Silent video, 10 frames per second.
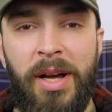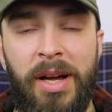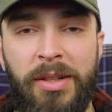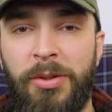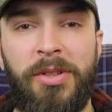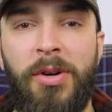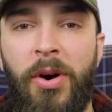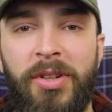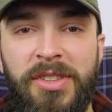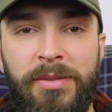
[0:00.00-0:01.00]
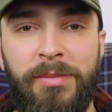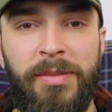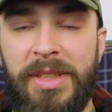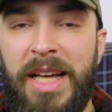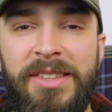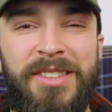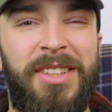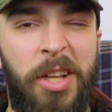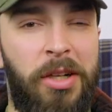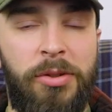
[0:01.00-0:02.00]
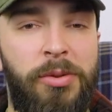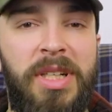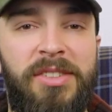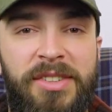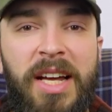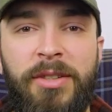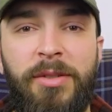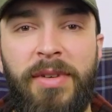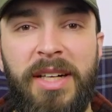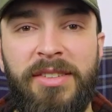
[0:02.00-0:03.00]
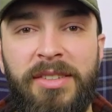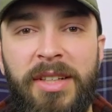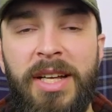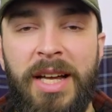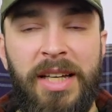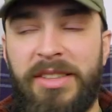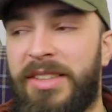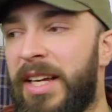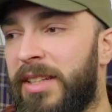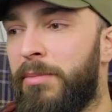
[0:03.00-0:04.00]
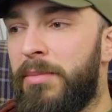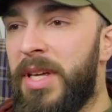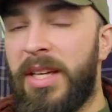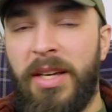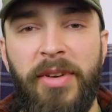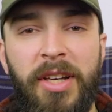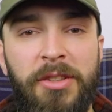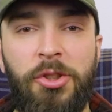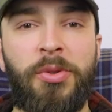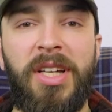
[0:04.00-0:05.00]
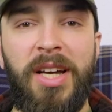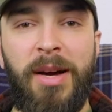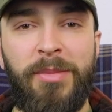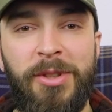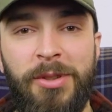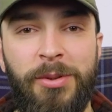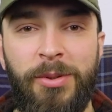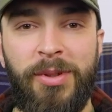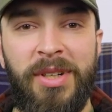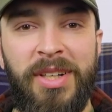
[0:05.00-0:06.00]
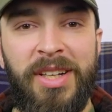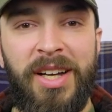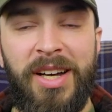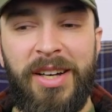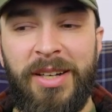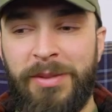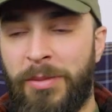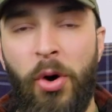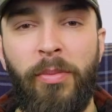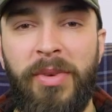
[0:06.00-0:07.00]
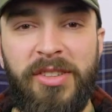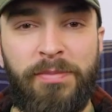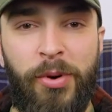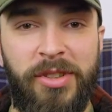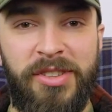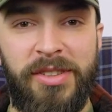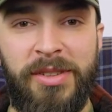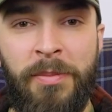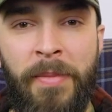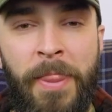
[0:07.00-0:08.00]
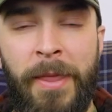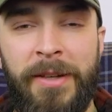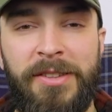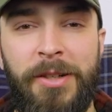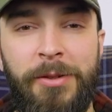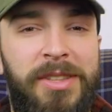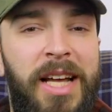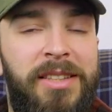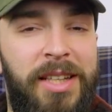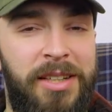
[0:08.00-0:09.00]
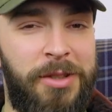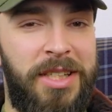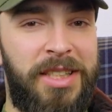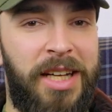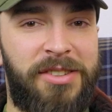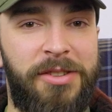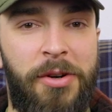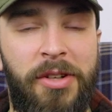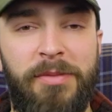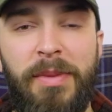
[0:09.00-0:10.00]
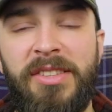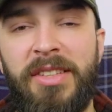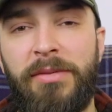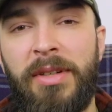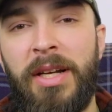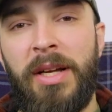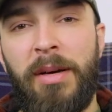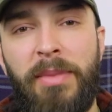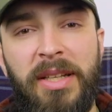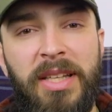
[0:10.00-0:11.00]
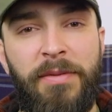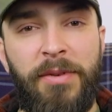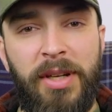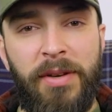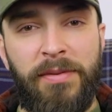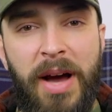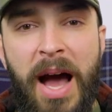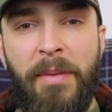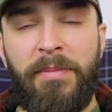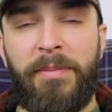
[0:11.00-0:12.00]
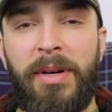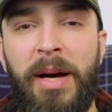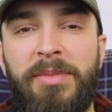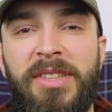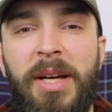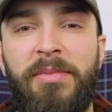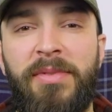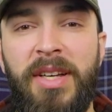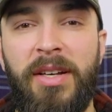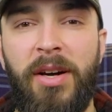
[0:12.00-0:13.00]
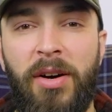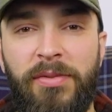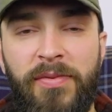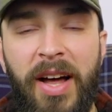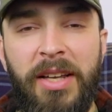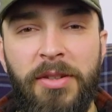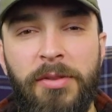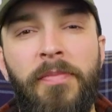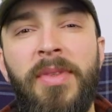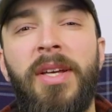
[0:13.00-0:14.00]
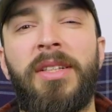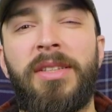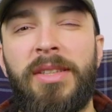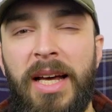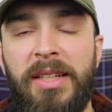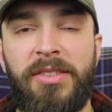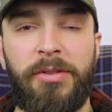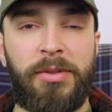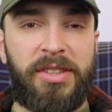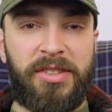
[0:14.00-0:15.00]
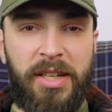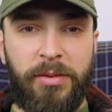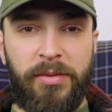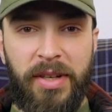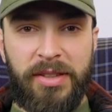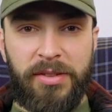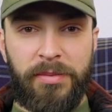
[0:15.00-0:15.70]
a good cause. That's not a real sacrifice. It's like me giving a chewing gum to a homeless person. So that really doesn't hurt myself. But if you give up something of value, that is a real sacrifice.